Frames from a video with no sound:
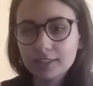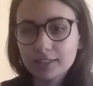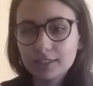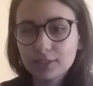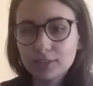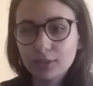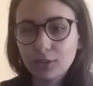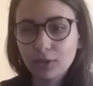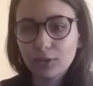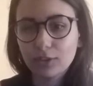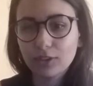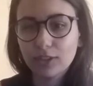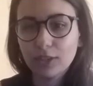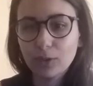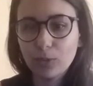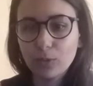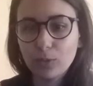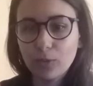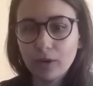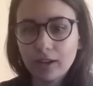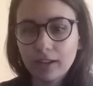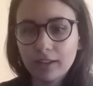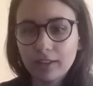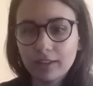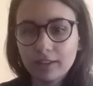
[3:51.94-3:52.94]
So they
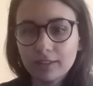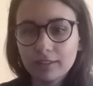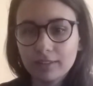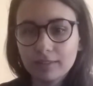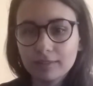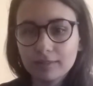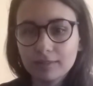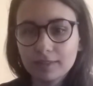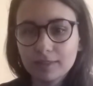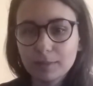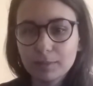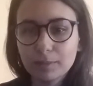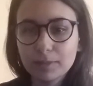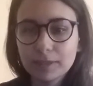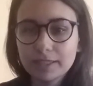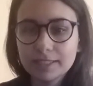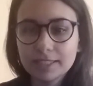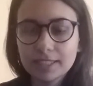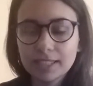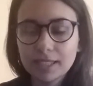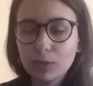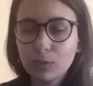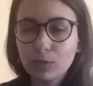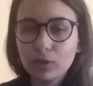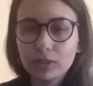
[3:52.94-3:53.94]

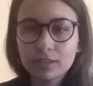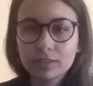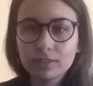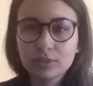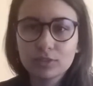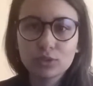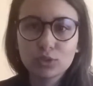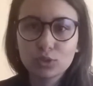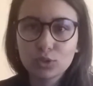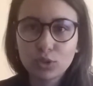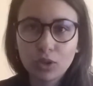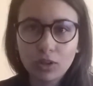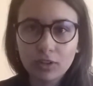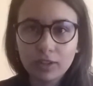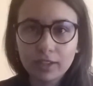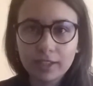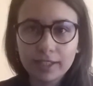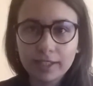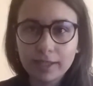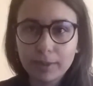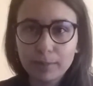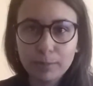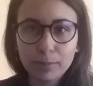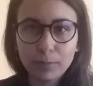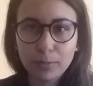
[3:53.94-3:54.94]
basically were
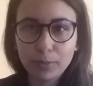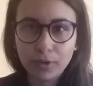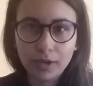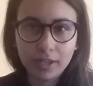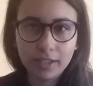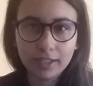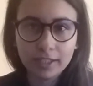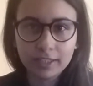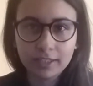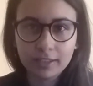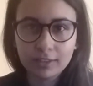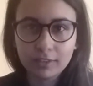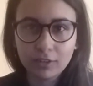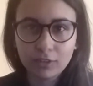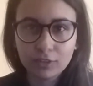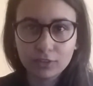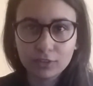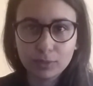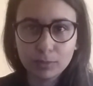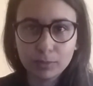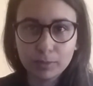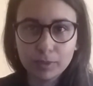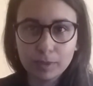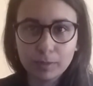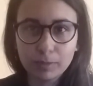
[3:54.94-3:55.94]
trolling and pranking
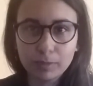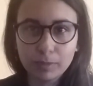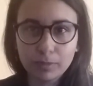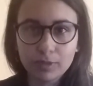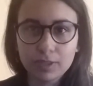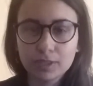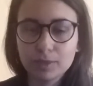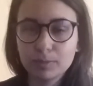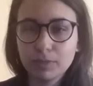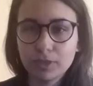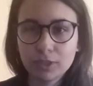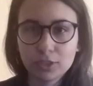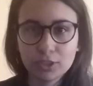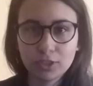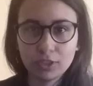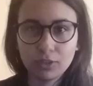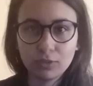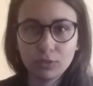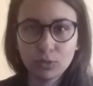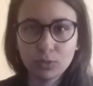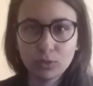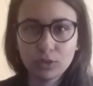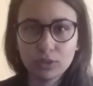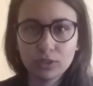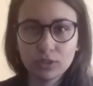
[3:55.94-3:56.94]
other people, especially
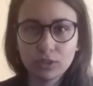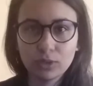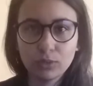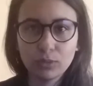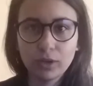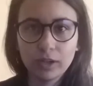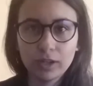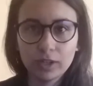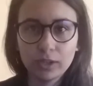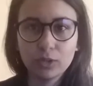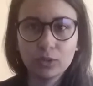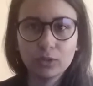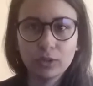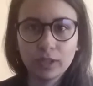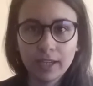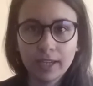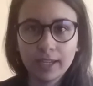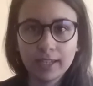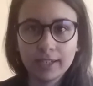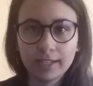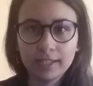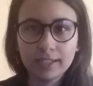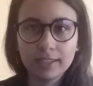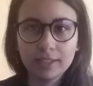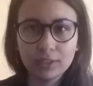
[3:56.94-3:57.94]
on Twitter, where you
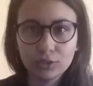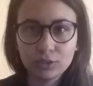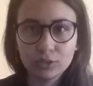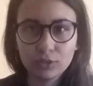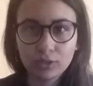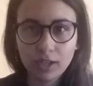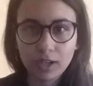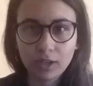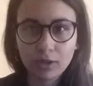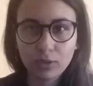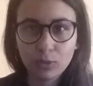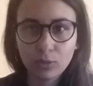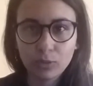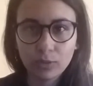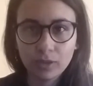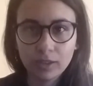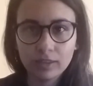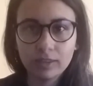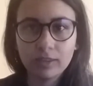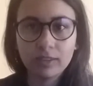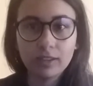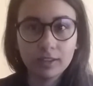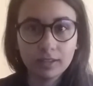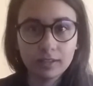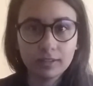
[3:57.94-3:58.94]
can interact
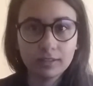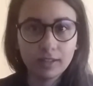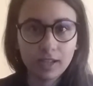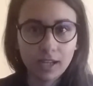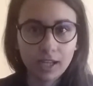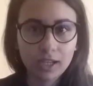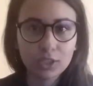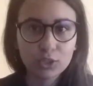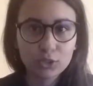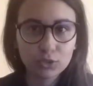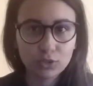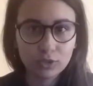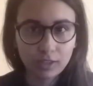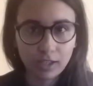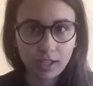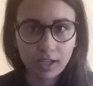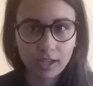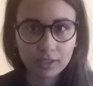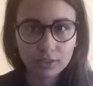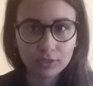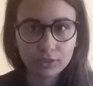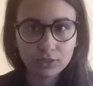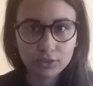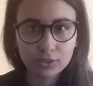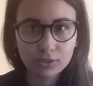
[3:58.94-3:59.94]
with the actual
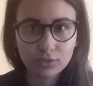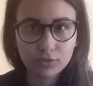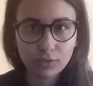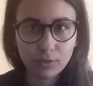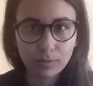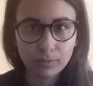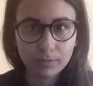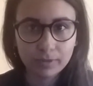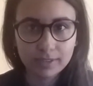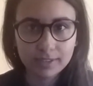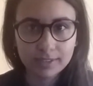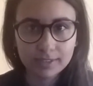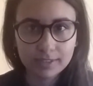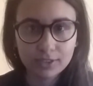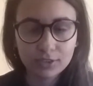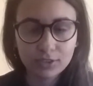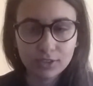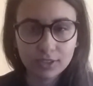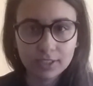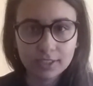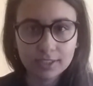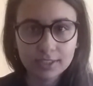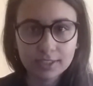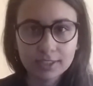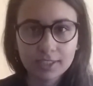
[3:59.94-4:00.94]
actors from the
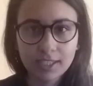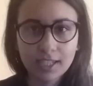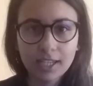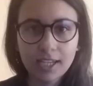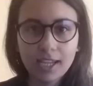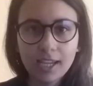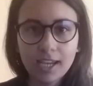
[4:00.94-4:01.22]
series.